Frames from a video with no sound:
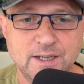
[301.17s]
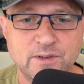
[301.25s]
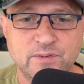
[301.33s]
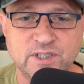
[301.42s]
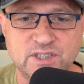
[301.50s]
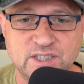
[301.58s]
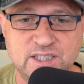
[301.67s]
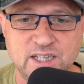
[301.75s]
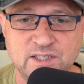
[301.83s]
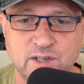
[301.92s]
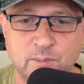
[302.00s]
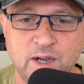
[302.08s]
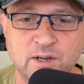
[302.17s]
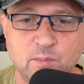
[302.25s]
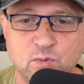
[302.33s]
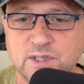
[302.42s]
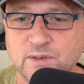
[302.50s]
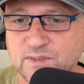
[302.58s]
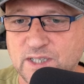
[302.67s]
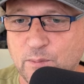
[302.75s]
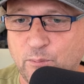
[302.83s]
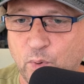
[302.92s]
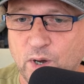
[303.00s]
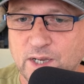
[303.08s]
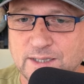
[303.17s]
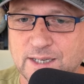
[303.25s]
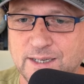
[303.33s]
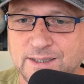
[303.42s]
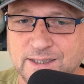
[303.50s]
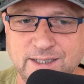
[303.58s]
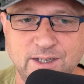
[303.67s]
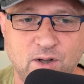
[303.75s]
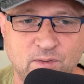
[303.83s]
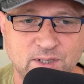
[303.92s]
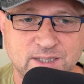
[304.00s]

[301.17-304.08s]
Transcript: finishing the season remarkable 17 points, clear of their